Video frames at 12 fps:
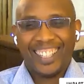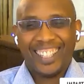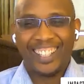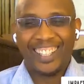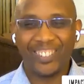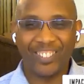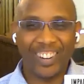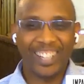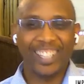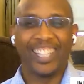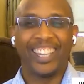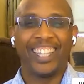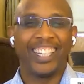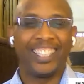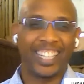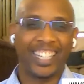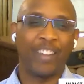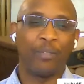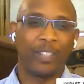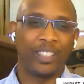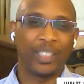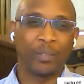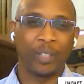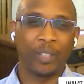What are the things that have been
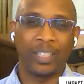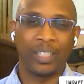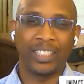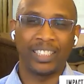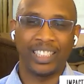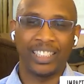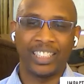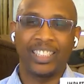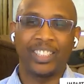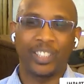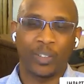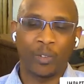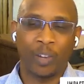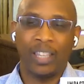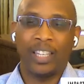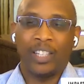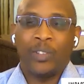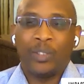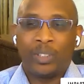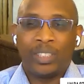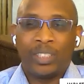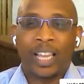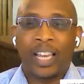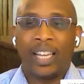some of the biggest changes to the way that you do
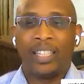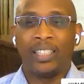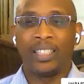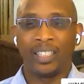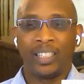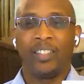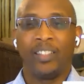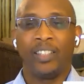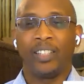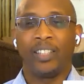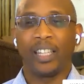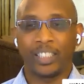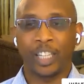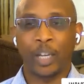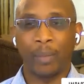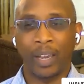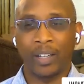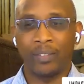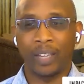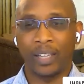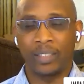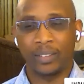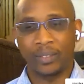design, that's come out of that?